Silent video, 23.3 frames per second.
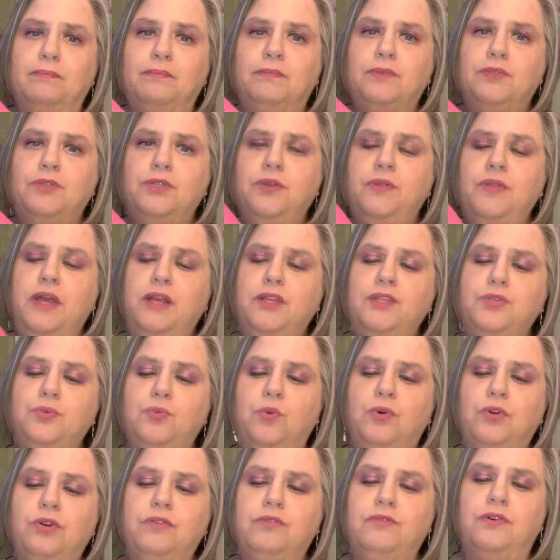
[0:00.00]
So that's
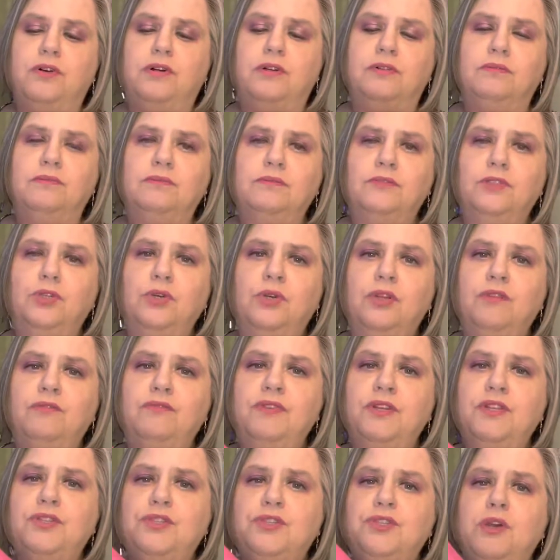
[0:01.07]
wonderful. You can
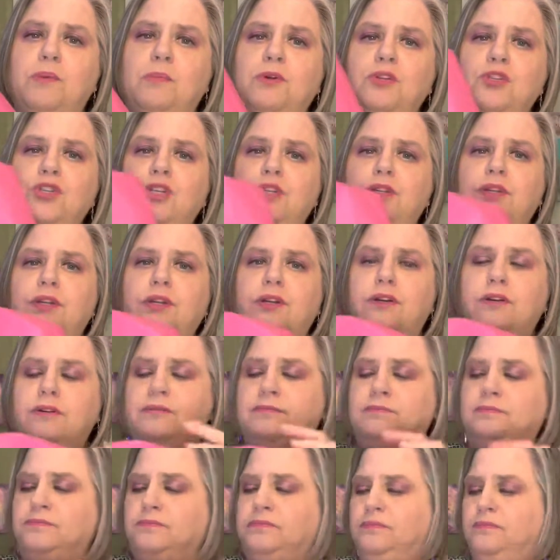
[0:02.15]
fit so much in here.
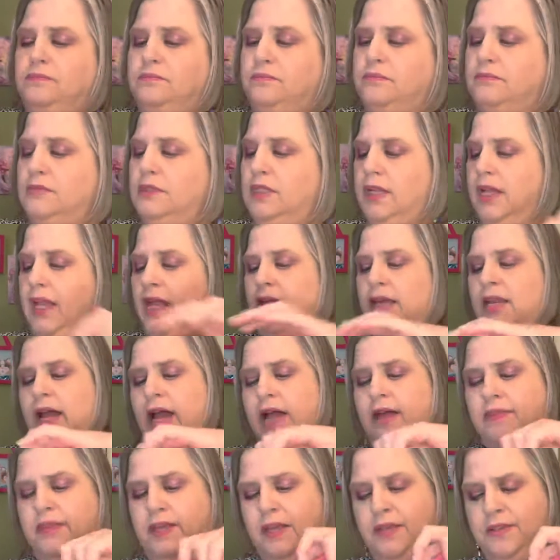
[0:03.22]
And
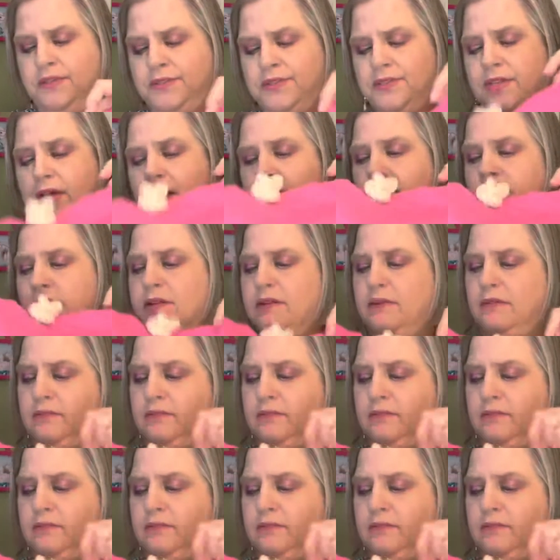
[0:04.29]
on the inside,